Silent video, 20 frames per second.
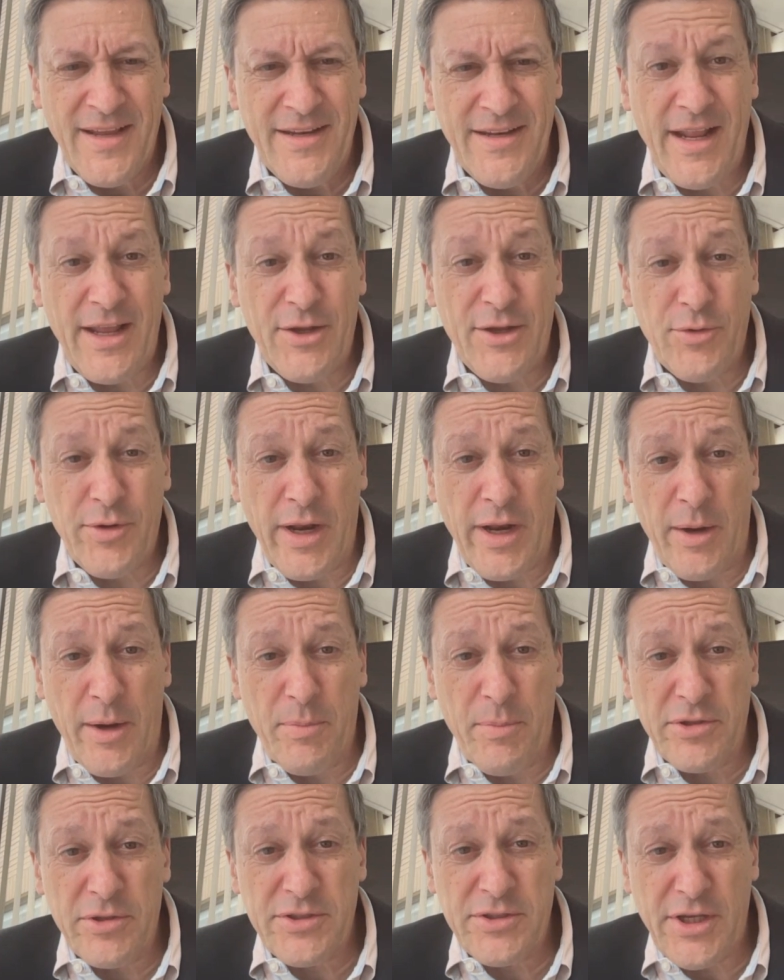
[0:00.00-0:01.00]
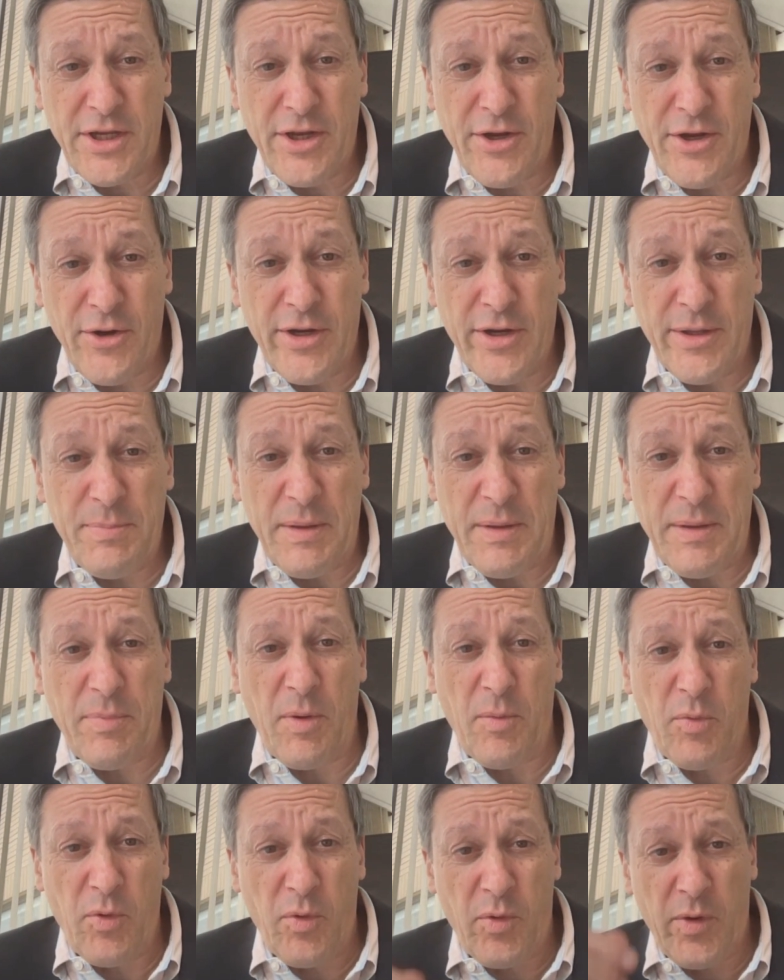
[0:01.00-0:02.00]
Now, you and I are both security
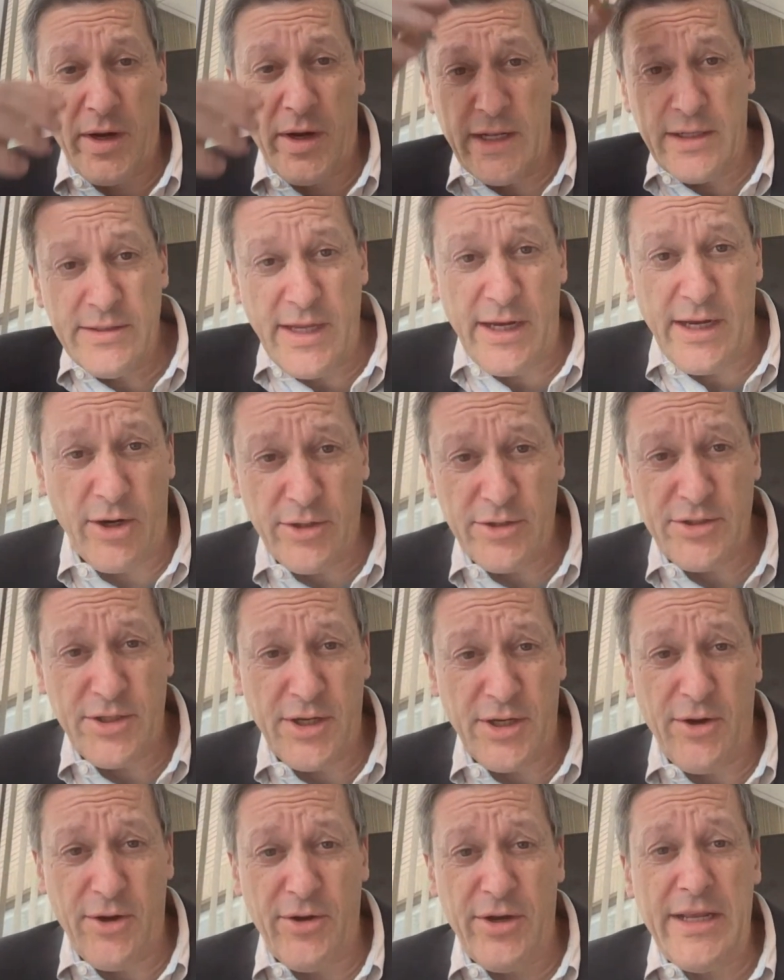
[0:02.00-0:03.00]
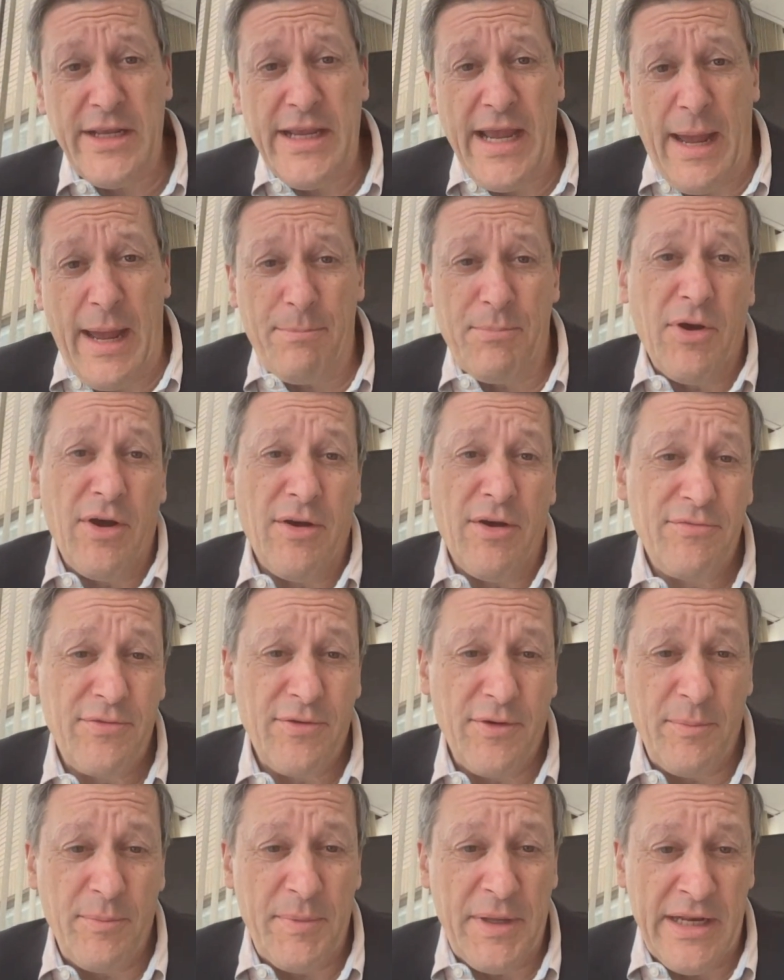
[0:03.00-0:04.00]
people, but we're going to take our security cap off
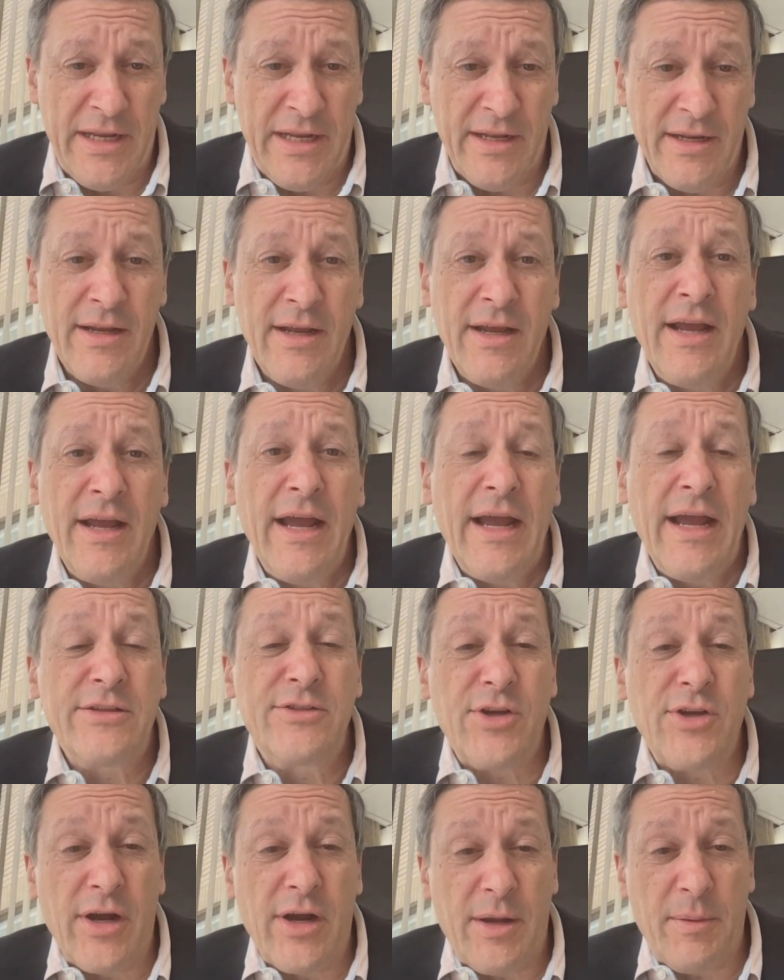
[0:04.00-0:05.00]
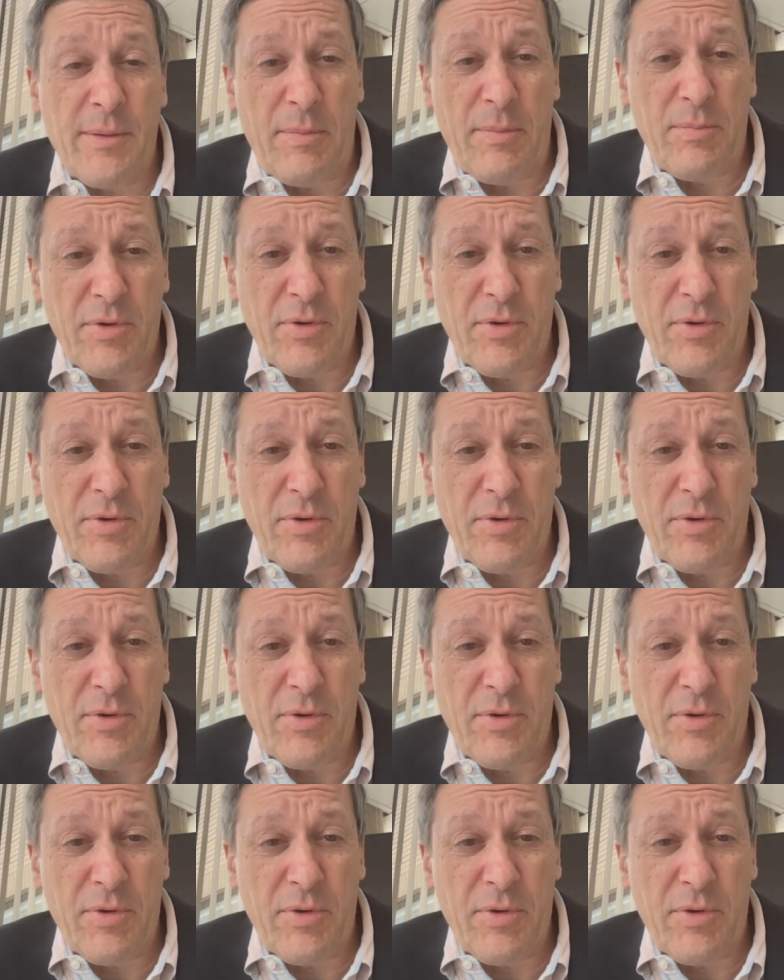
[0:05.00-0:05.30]
for a minute and talk about